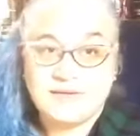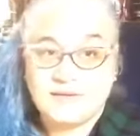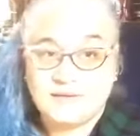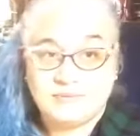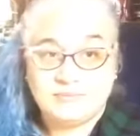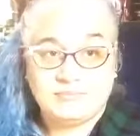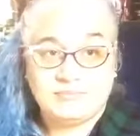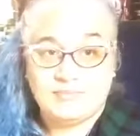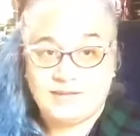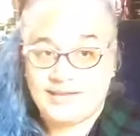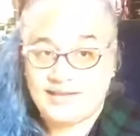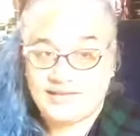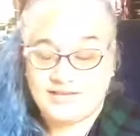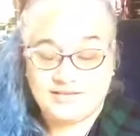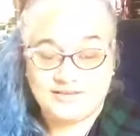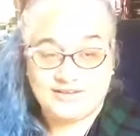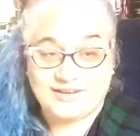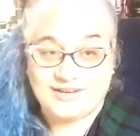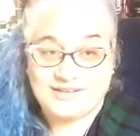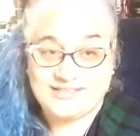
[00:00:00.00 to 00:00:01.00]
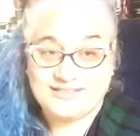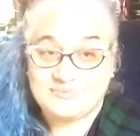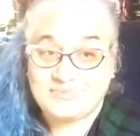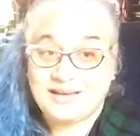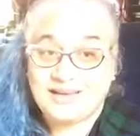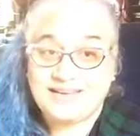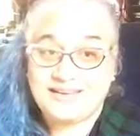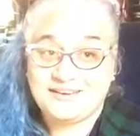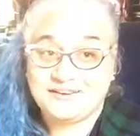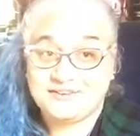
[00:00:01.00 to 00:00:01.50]
Man, you guys,
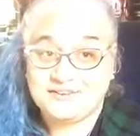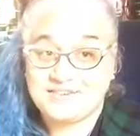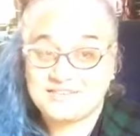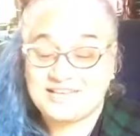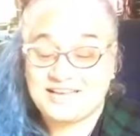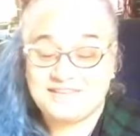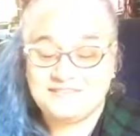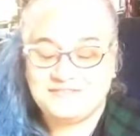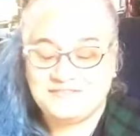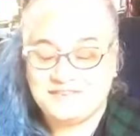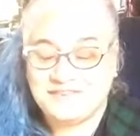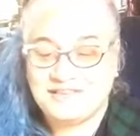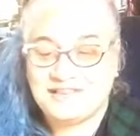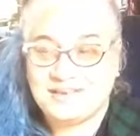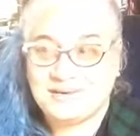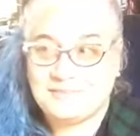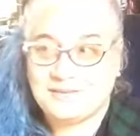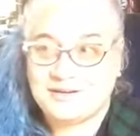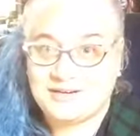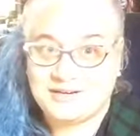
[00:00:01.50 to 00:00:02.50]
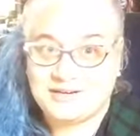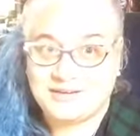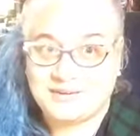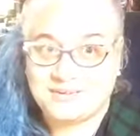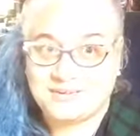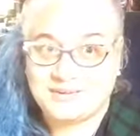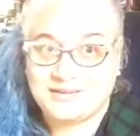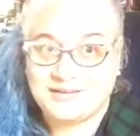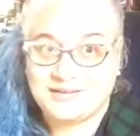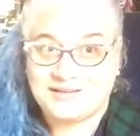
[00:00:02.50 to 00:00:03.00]
my ears, I feel like I'm on an
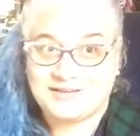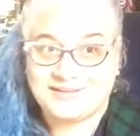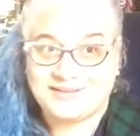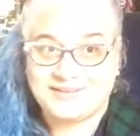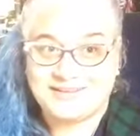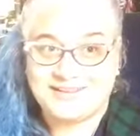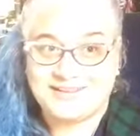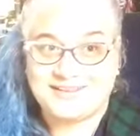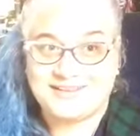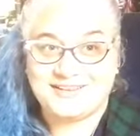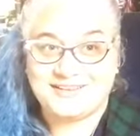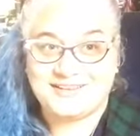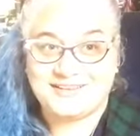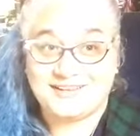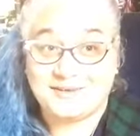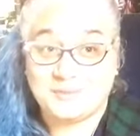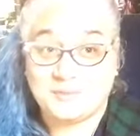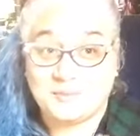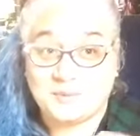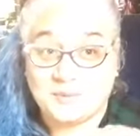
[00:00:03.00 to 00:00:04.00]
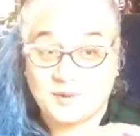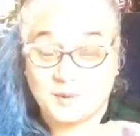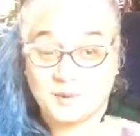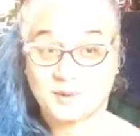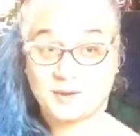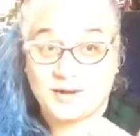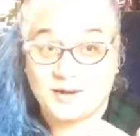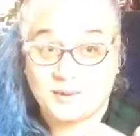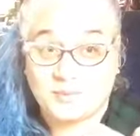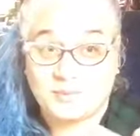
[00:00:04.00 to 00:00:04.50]
airplane and I'm
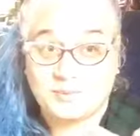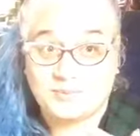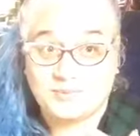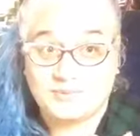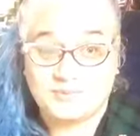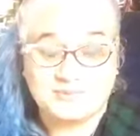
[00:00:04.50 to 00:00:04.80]
going up.